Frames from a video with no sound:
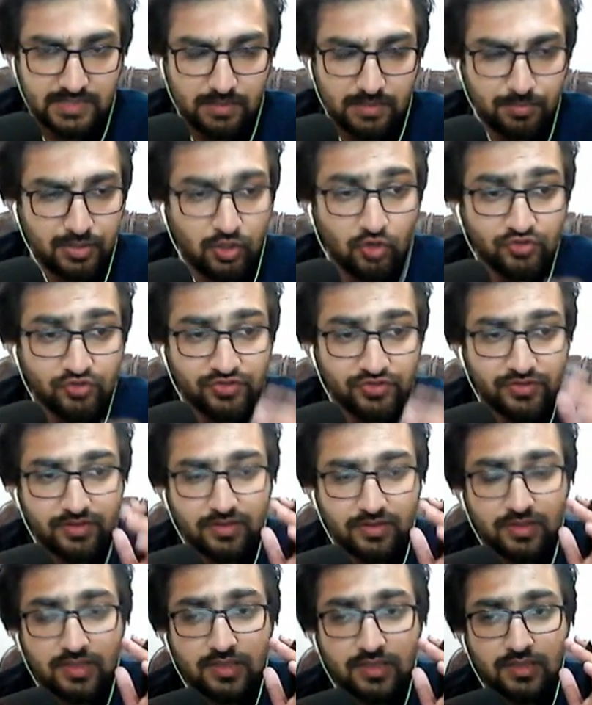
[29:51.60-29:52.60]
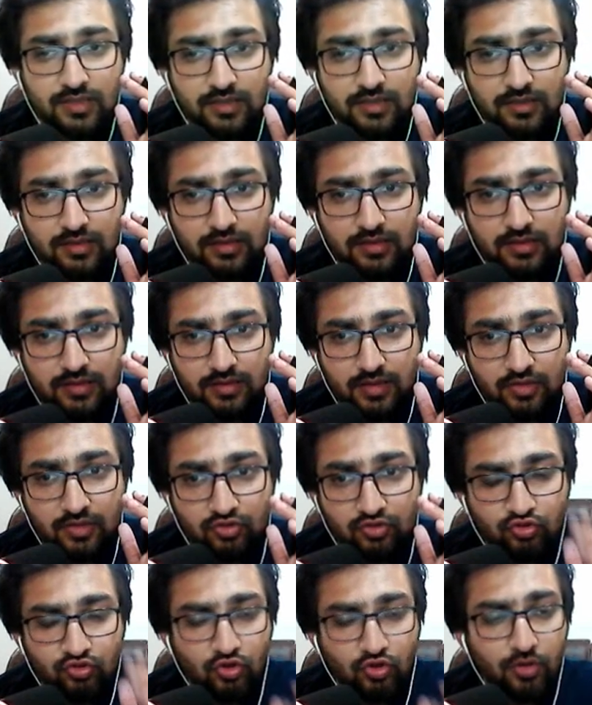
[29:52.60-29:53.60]
because the
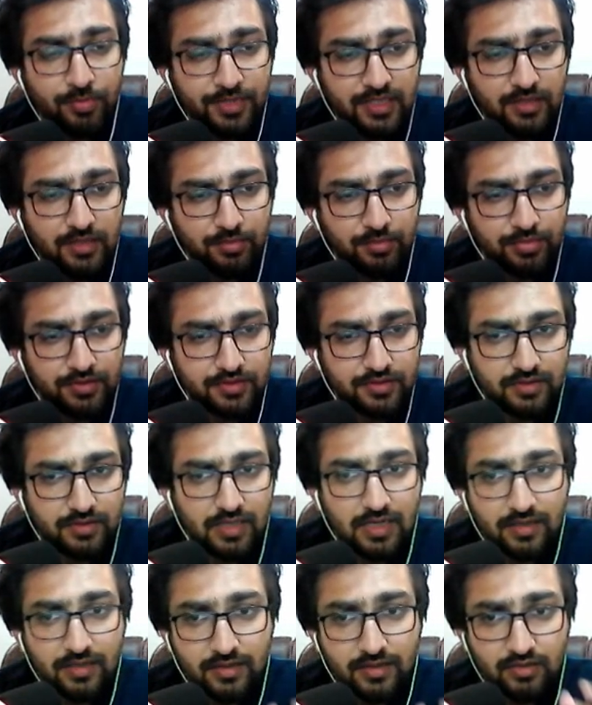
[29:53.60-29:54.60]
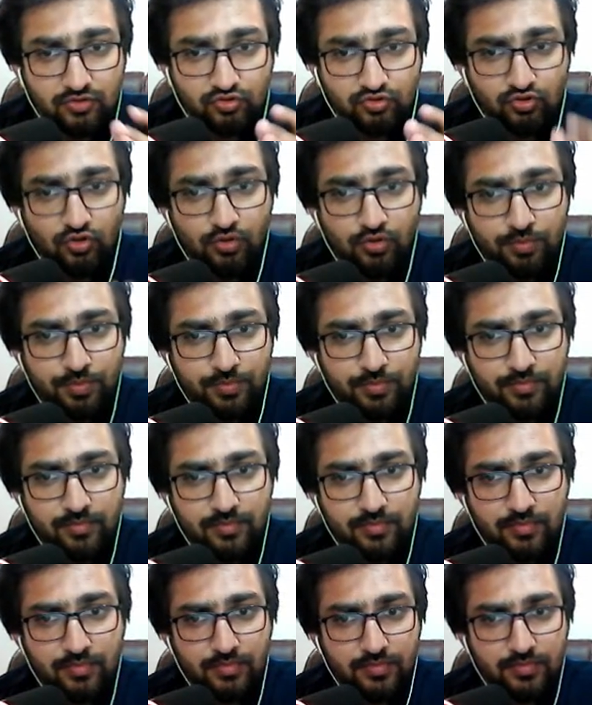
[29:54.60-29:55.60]
shopkeeper or the shop
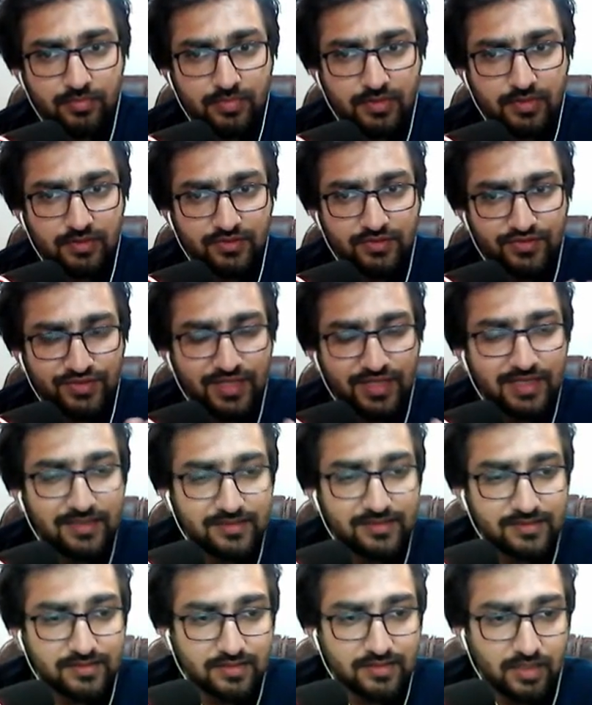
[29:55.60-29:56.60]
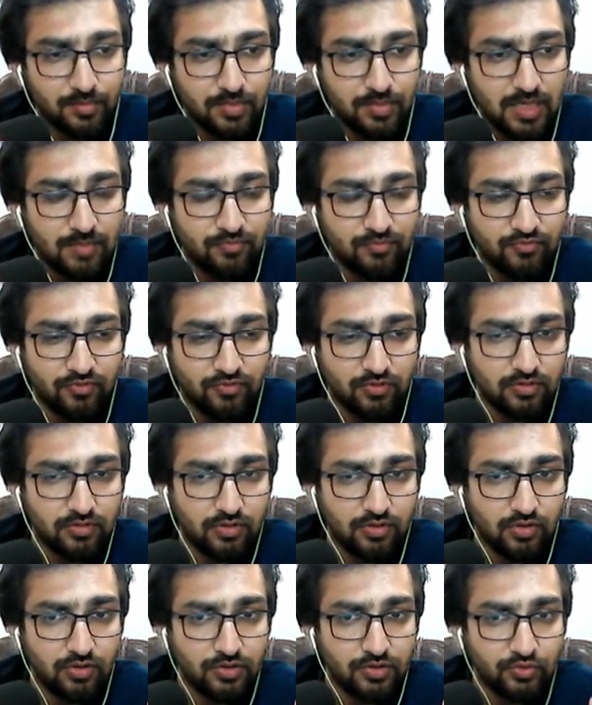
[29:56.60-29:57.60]
sells kebab
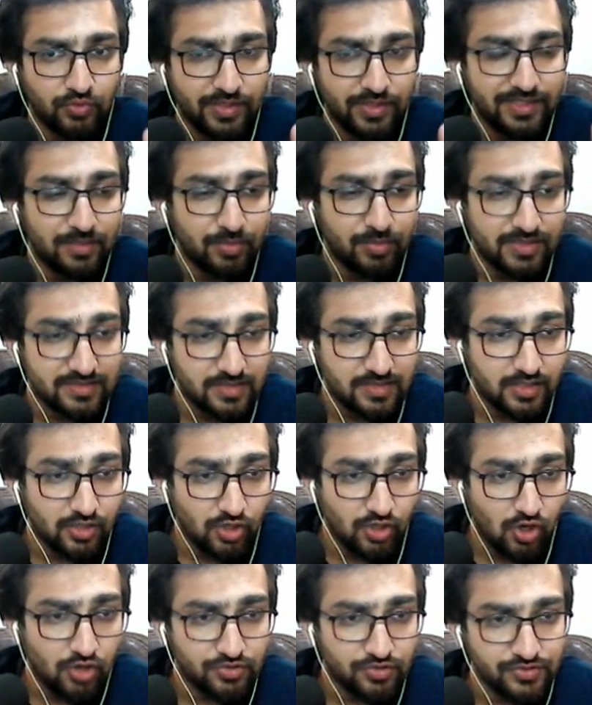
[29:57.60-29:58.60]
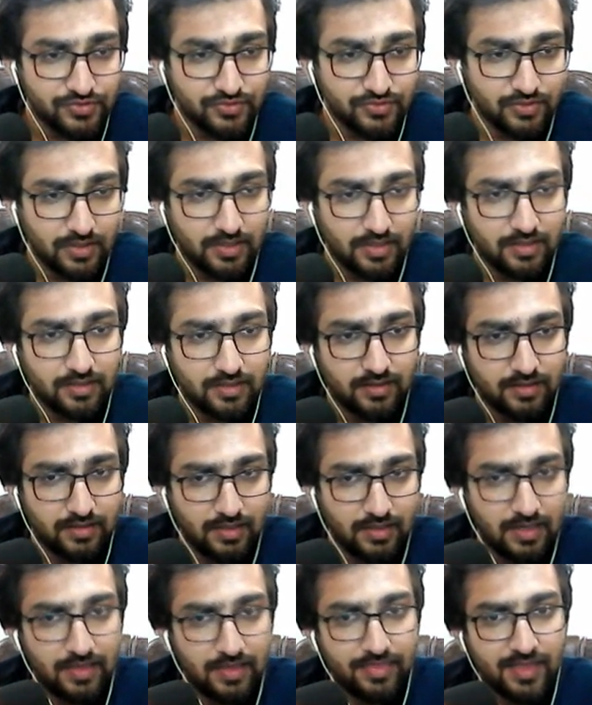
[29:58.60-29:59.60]
on 20% loss,
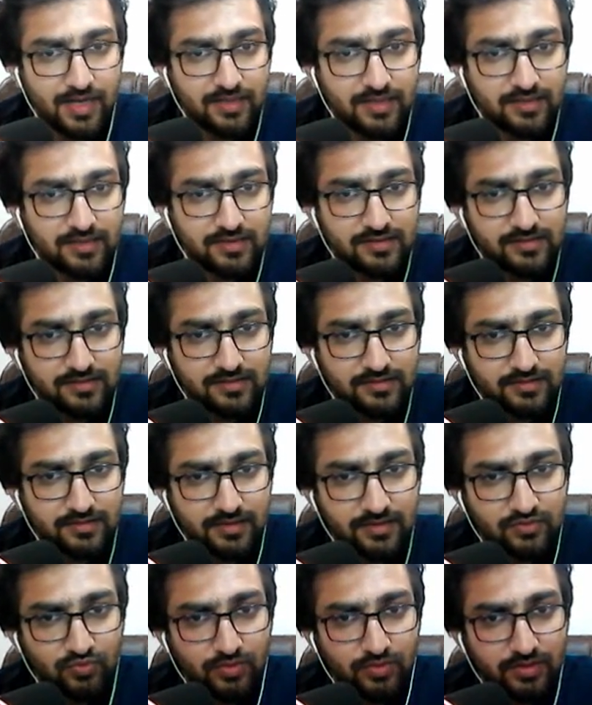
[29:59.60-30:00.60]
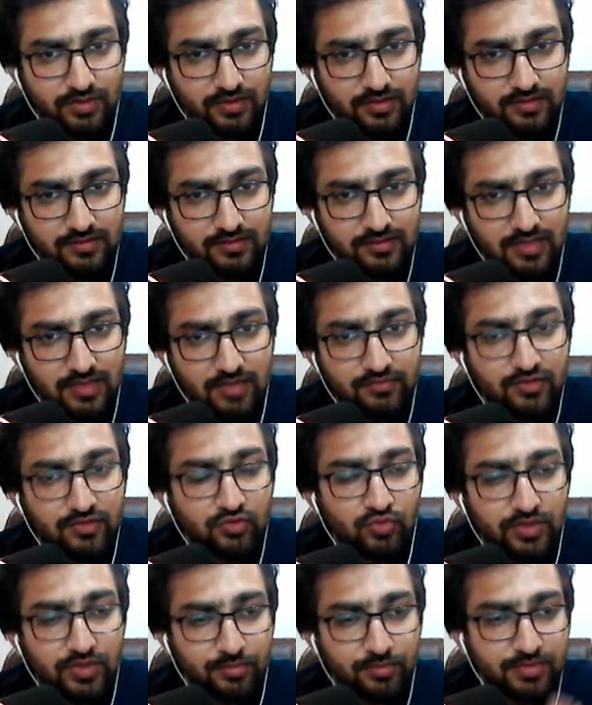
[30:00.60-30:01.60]
and that is this one. This is after
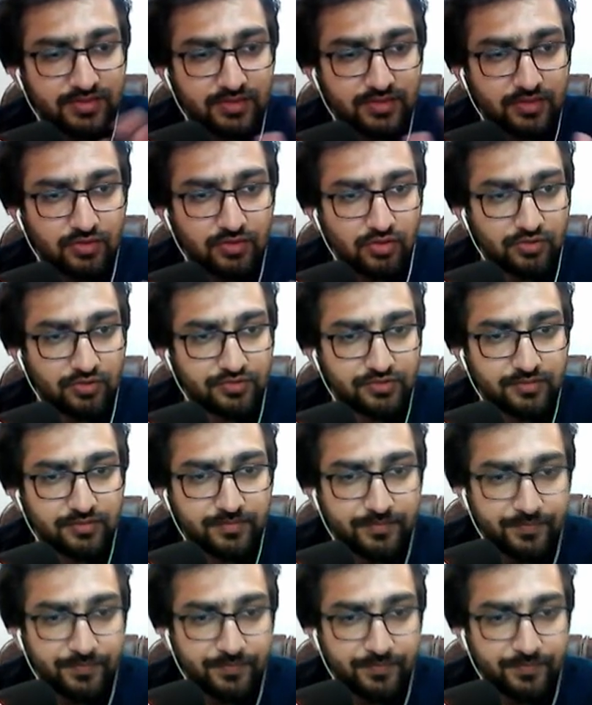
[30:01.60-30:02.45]
20% loss.